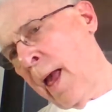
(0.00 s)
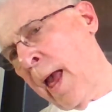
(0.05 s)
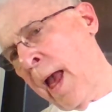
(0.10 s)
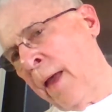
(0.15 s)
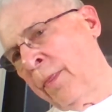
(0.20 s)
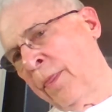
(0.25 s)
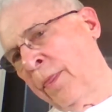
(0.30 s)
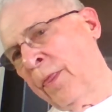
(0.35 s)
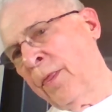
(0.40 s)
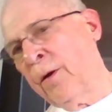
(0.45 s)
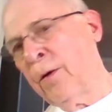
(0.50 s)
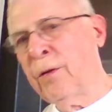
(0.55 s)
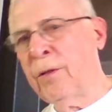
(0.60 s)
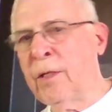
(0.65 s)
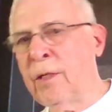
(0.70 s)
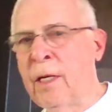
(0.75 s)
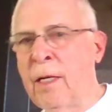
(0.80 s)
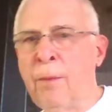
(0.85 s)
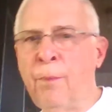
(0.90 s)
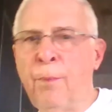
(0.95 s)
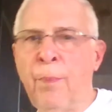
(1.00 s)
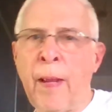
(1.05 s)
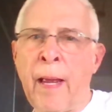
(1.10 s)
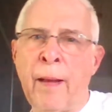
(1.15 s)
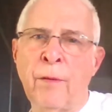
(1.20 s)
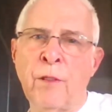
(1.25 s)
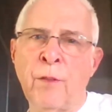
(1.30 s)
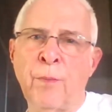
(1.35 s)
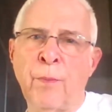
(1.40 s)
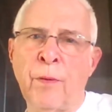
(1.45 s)
at 13
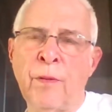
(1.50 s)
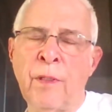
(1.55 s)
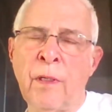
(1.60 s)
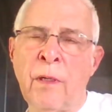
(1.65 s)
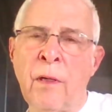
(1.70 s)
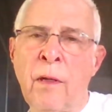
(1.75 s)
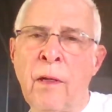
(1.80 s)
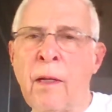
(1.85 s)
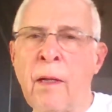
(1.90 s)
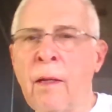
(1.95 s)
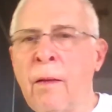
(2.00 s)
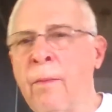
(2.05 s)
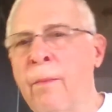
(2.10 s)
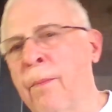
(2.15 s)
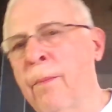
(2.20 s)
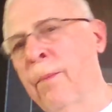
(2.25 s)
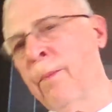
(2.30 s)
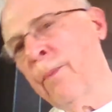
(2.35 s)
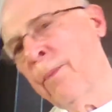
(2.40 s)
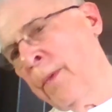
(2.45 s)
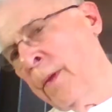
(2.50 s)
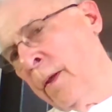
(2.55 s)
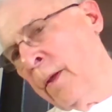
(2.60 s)
pounds per time